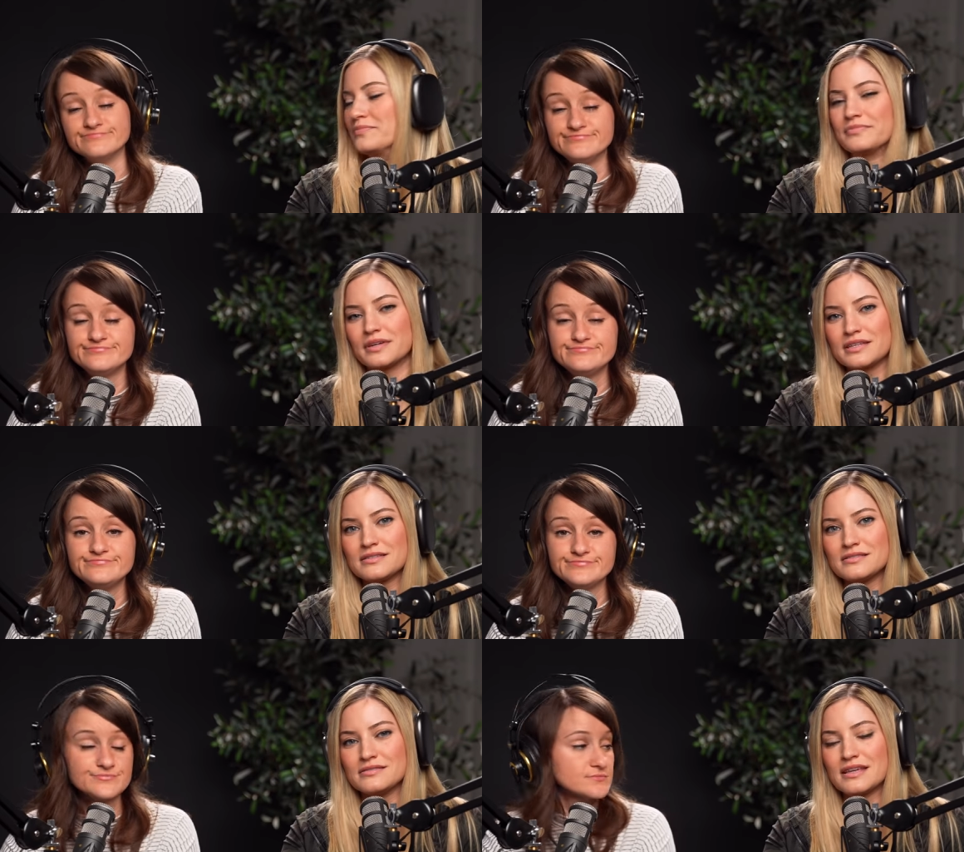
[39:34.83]
Speaker 1: because
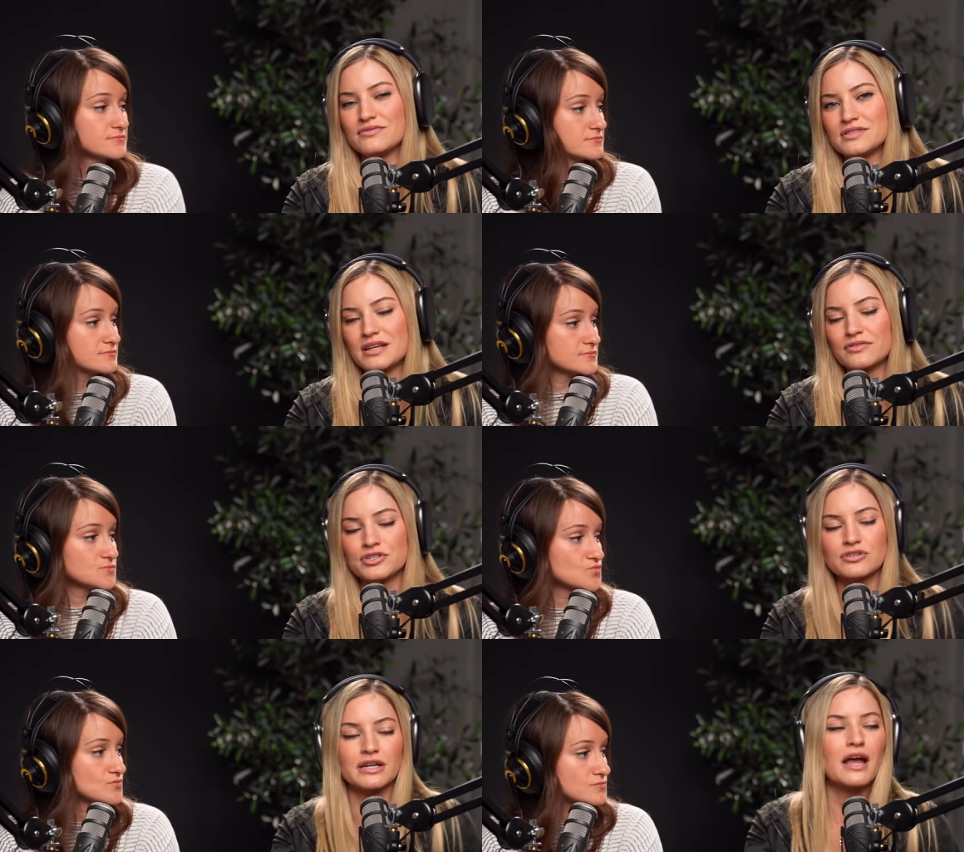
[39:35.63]
mm-hmm. instead of sitting on the
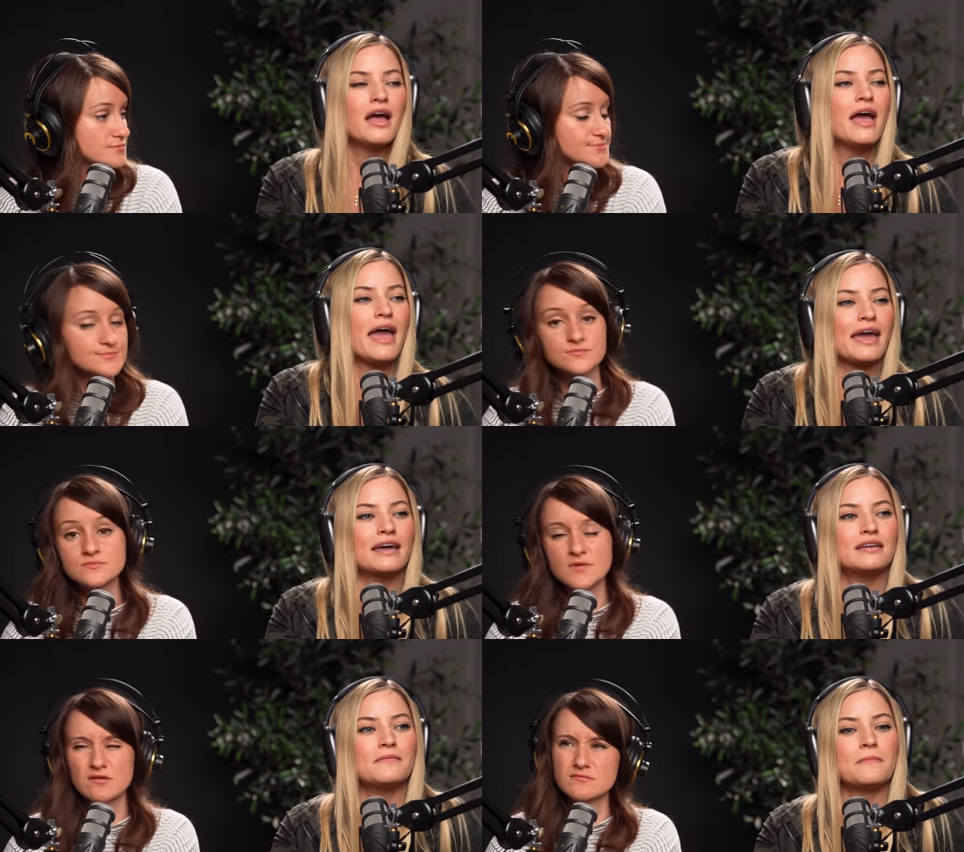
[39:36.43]
street.
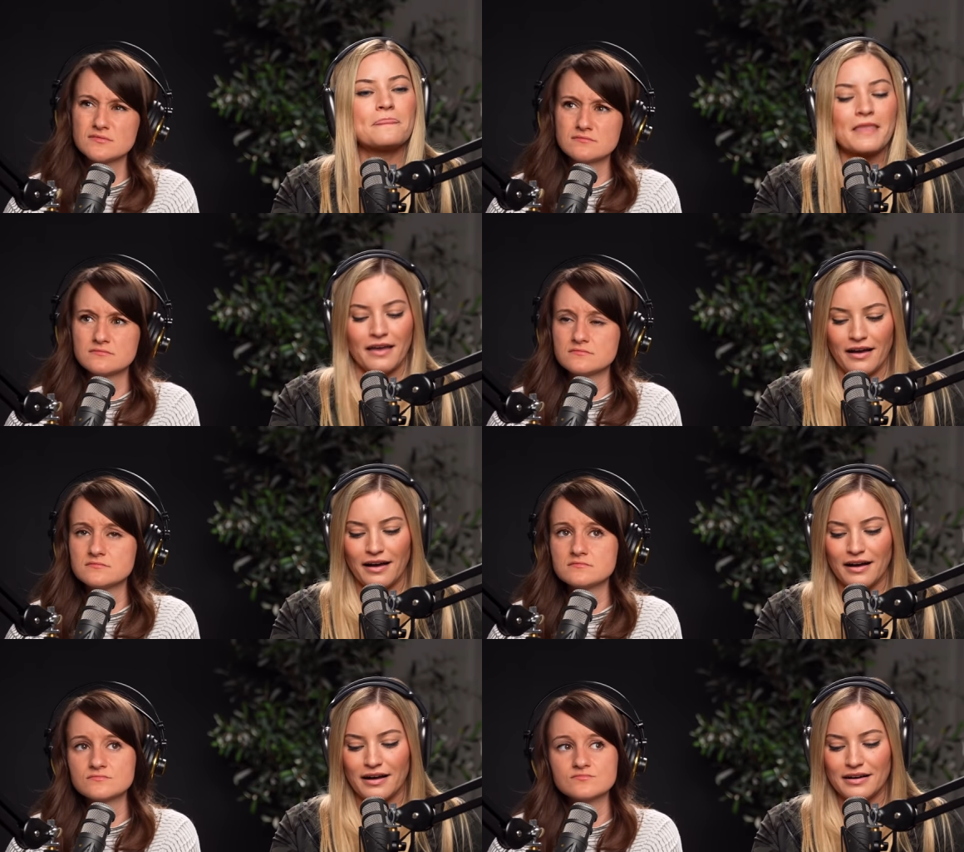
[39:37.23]
And
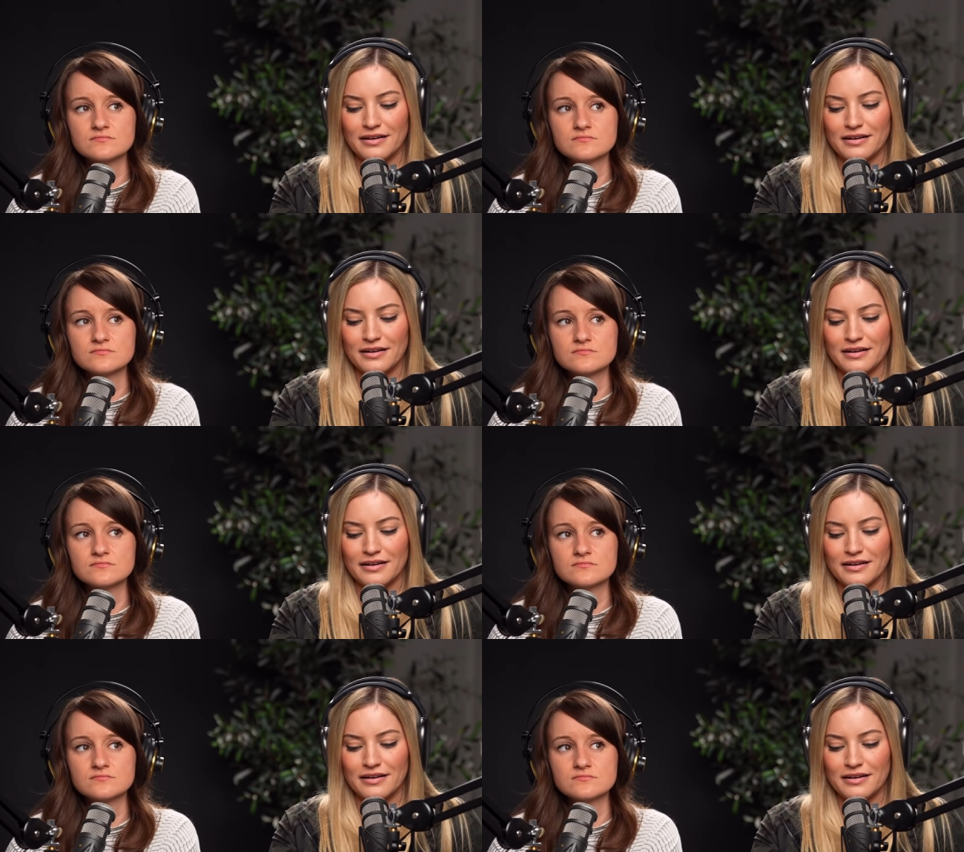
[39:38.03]
uh,